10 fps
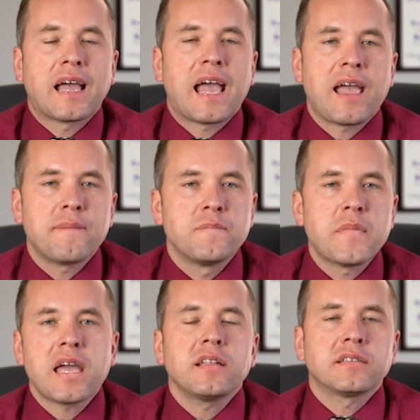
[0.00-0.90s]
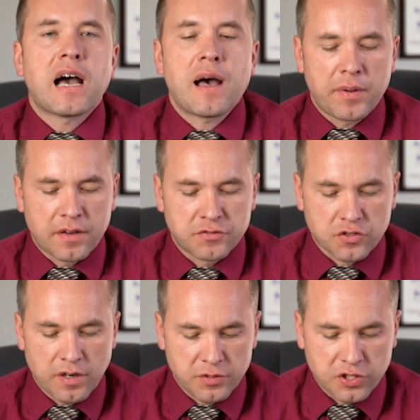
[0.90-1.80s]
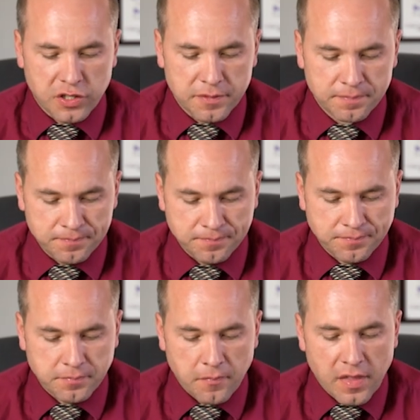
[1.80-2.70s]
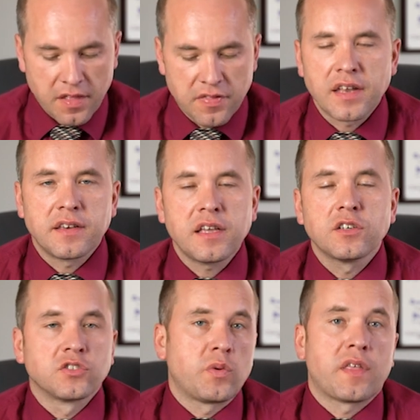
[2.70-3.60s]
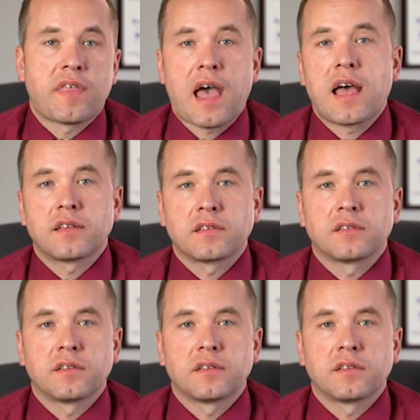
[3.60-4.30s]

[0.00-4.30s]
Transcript: a main topic of scripture that deals with that,